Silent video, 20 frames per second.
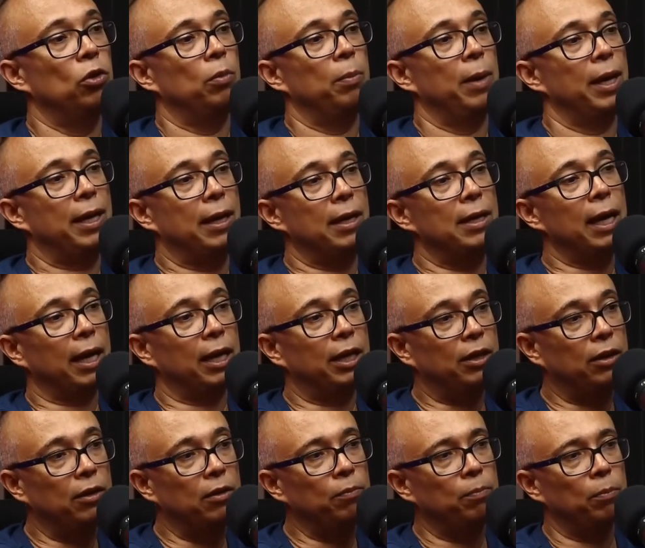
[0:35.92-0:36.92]

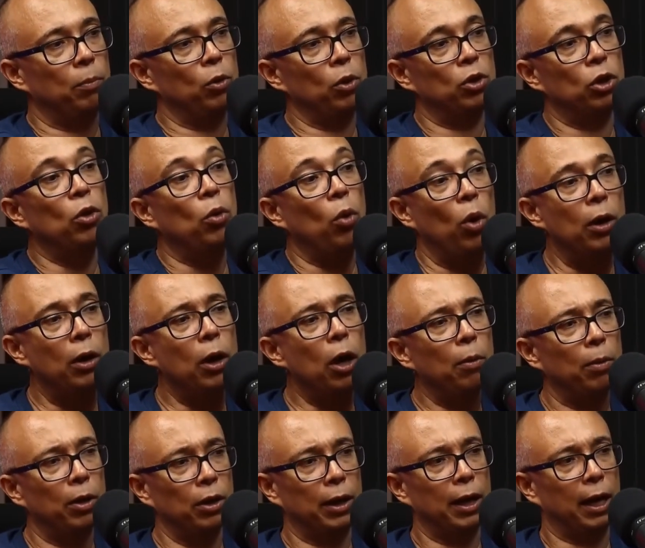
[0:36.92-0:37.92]
maintain, push what
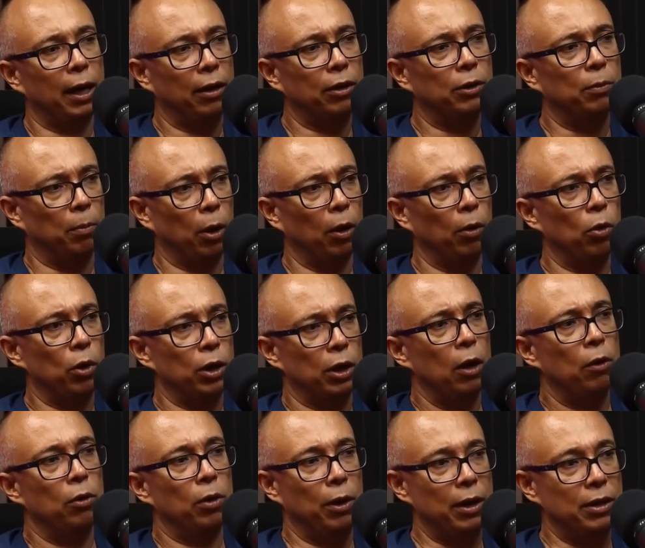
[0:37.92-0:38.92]
comes next, but
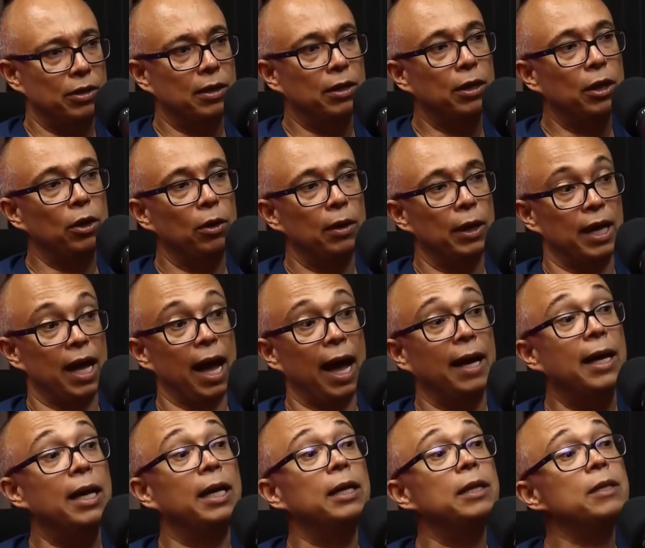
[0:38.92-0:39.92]
without necessarily
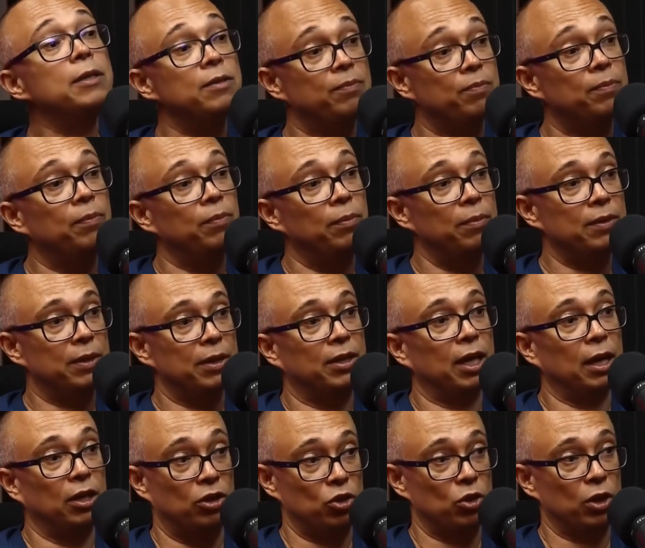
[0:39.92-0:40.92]
adding
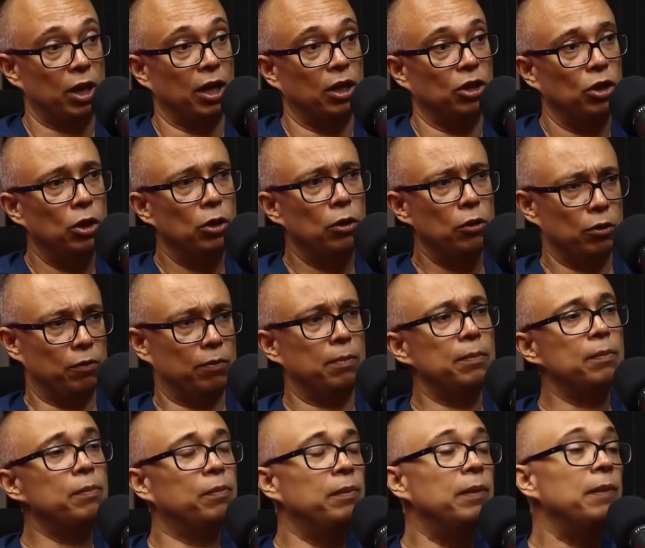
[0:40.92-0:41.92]
saturation.
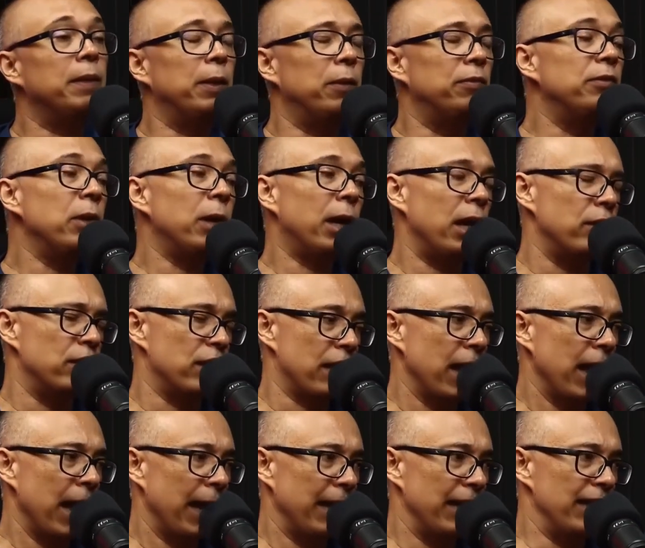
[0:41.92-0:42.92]
If you have
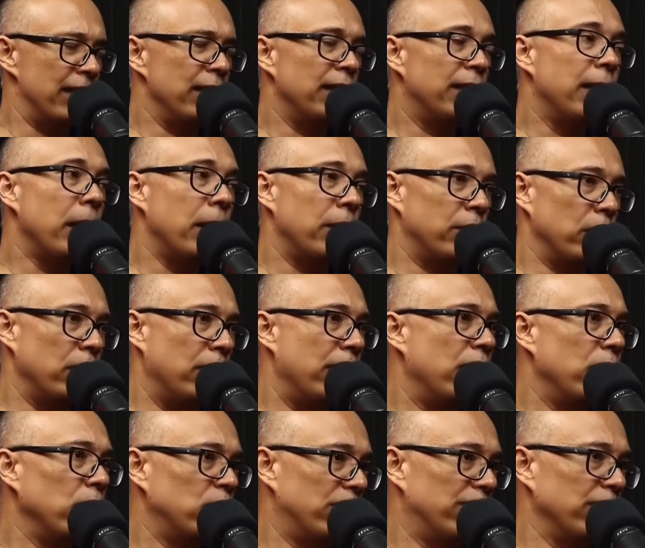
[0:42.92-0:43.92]
high gain levels
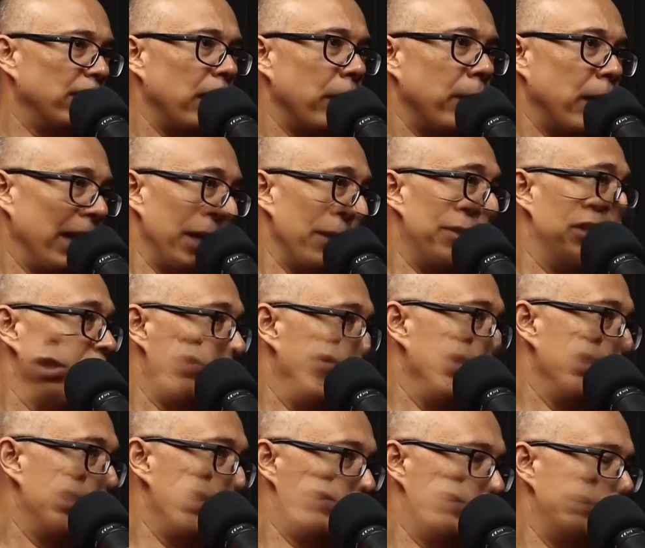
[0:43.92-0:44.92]
in what comes
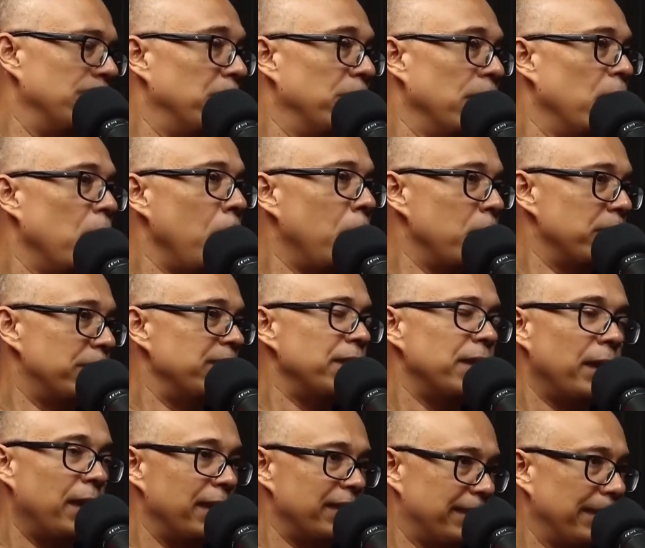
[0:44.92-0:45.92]
afterward, you will
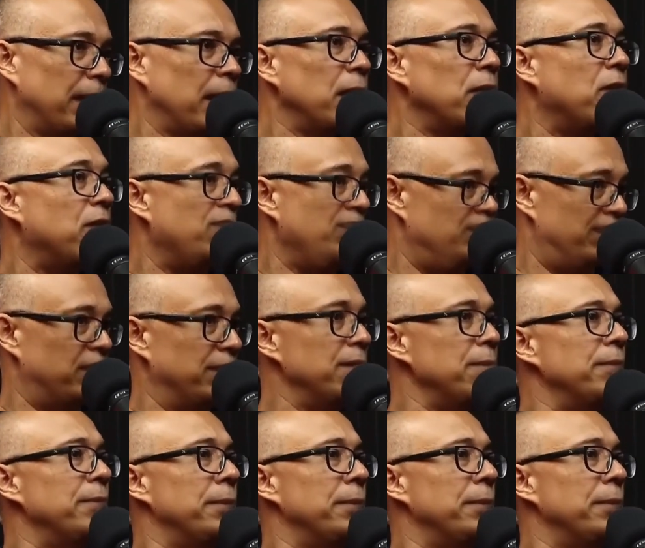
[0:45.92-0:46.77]
obviously saturate,